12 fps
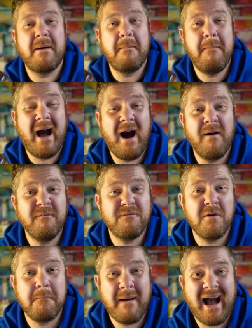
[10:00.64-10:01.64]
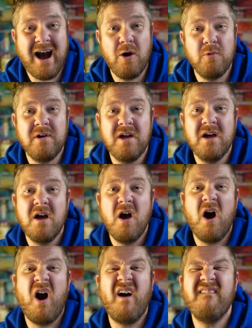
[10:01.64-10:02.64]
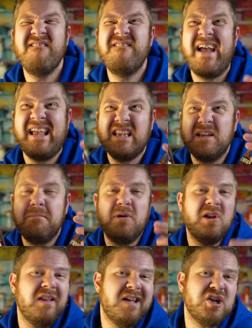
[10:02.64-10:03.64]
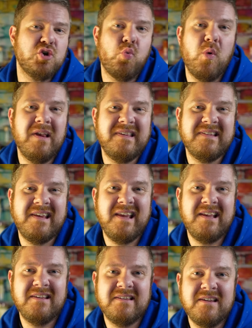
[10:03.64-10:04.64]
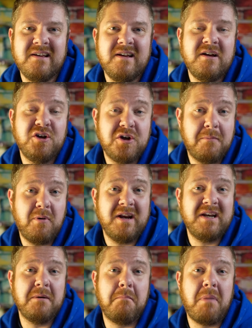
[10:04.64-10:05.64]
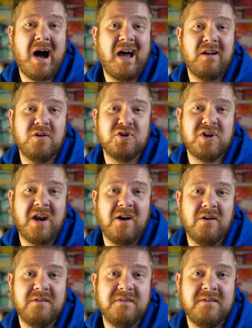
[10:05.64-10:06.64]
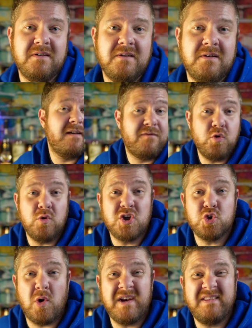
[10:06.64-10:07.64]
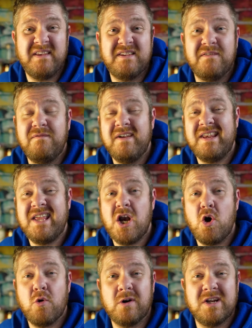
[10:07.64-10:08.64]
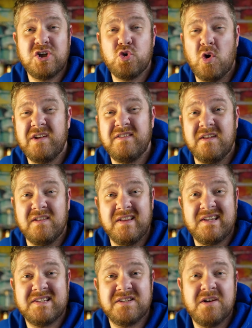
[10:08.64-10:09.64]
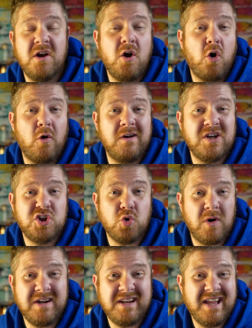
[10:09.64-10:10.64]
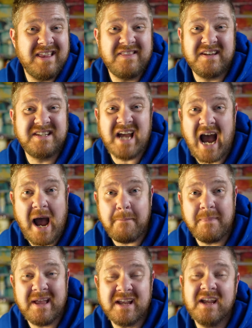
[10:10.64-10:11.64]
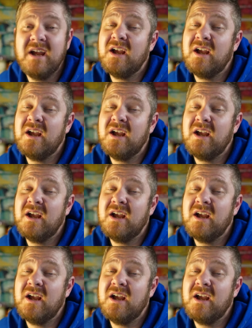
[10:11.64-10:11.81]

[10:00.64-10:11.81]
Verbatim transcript: my pound for pound available-ish whiskeys to bring to bottle shares. If you enjoyed this video or enjoyed the list or enjoyed the topic,